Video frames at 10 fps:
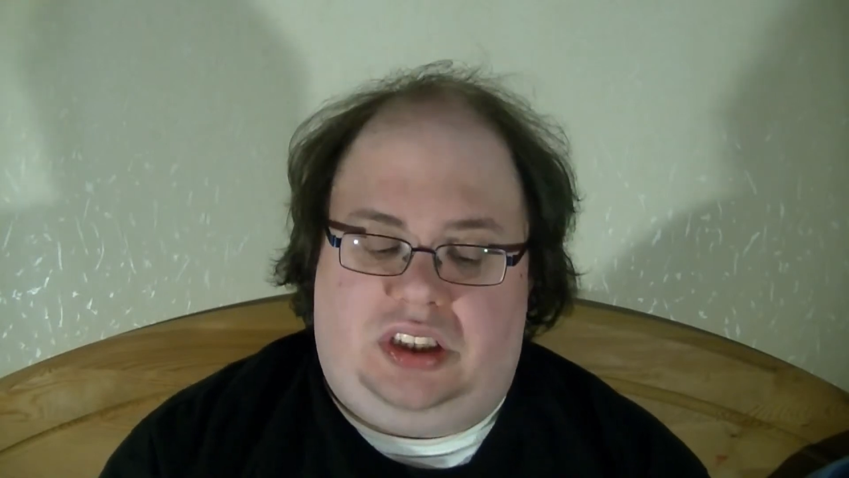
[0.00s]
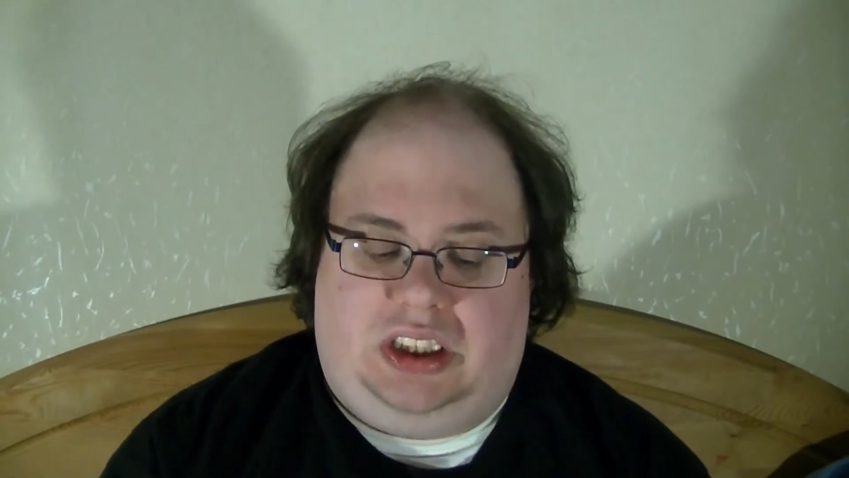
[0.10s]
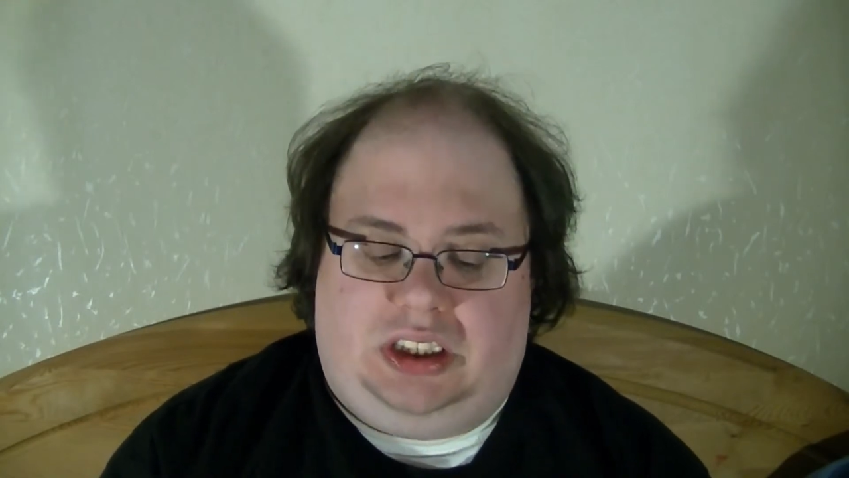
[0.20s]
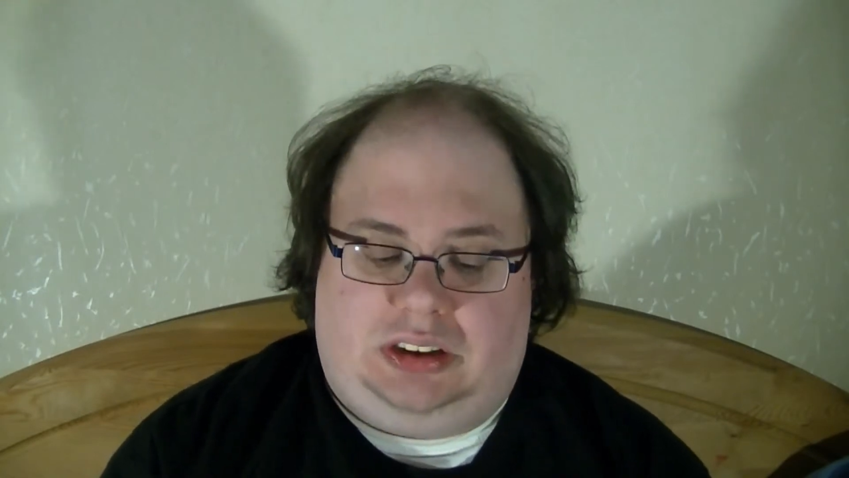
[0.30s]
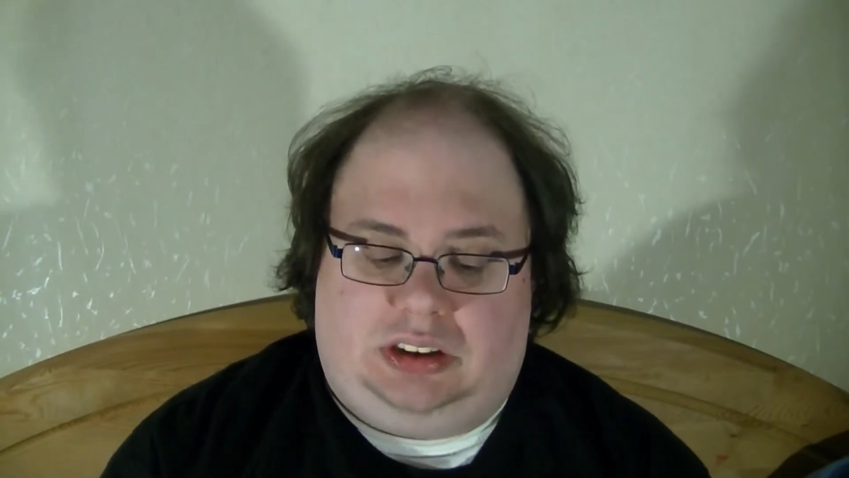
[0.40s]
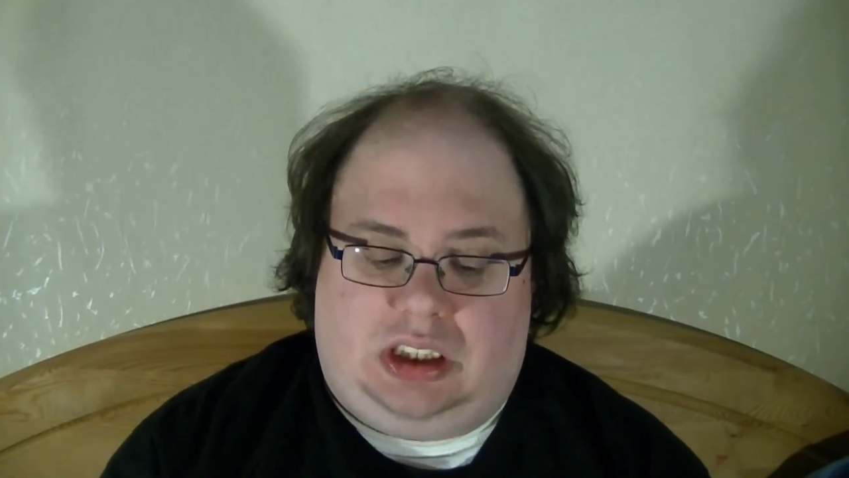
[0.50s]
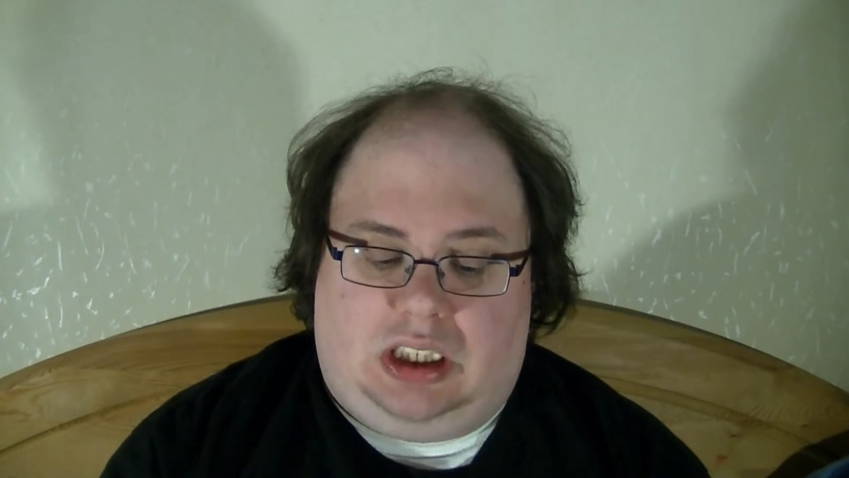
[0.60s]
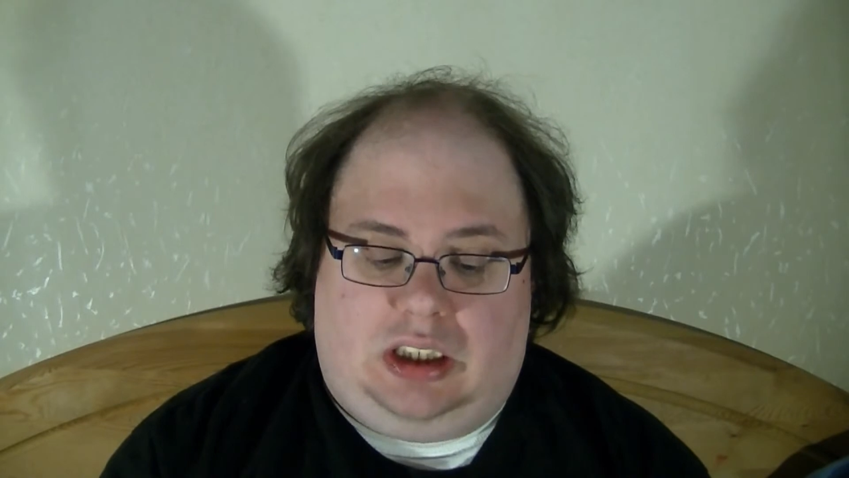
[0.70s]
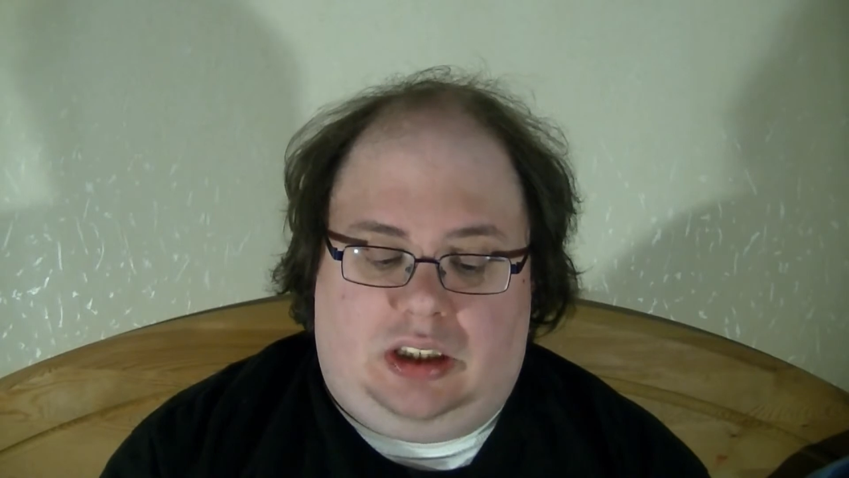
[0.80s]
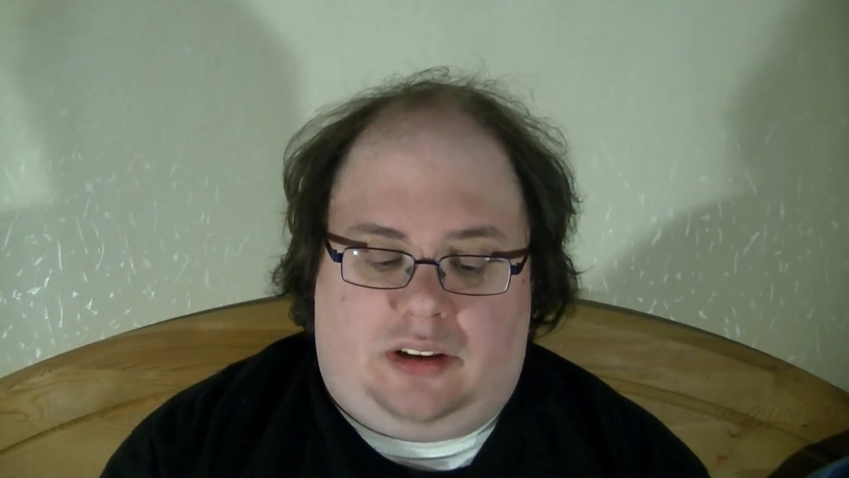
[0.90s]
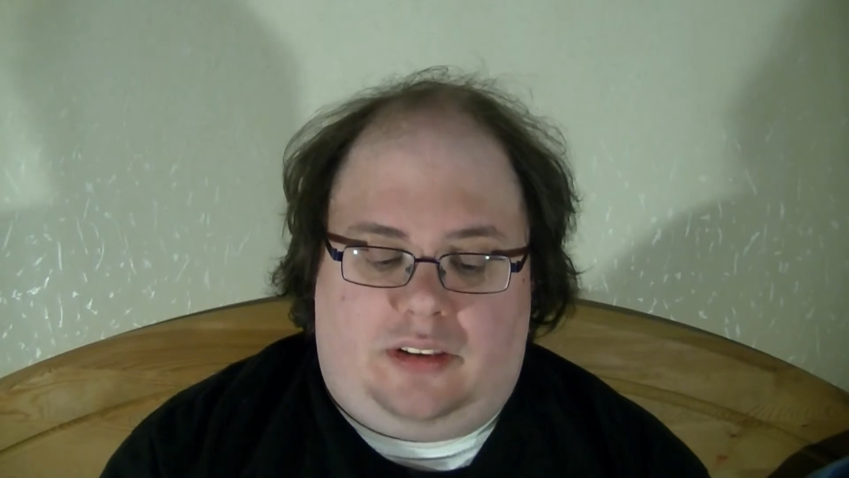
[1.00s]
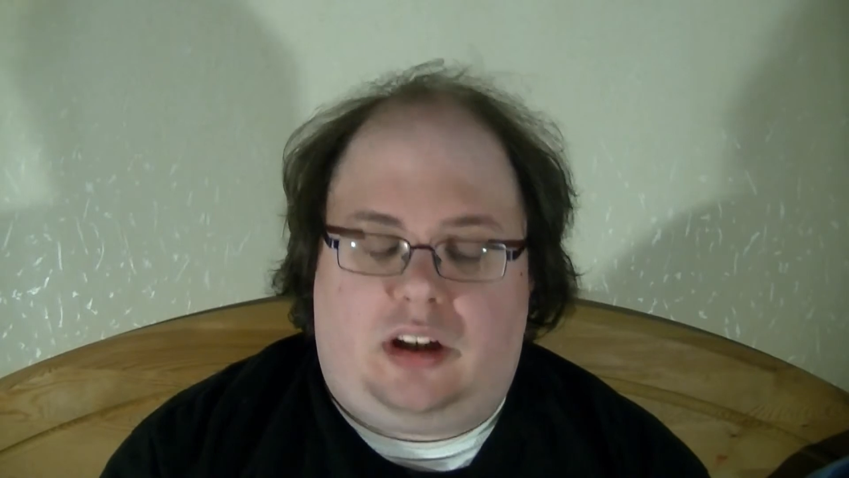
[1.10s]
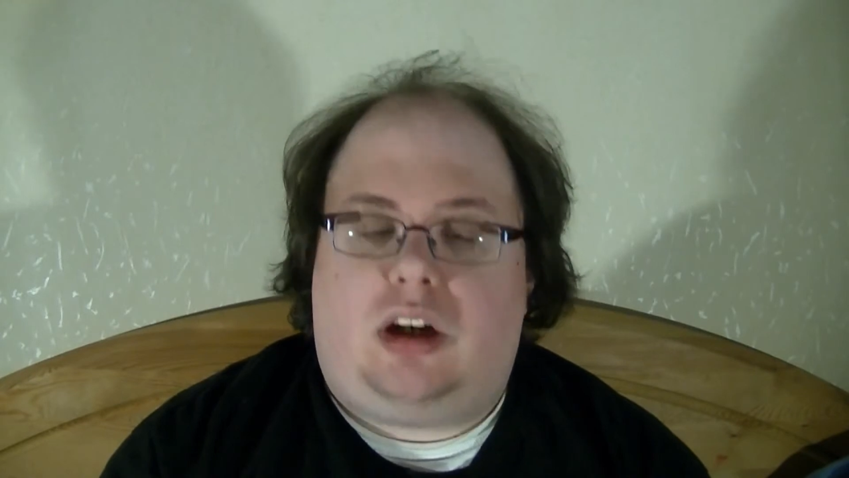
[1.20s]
in the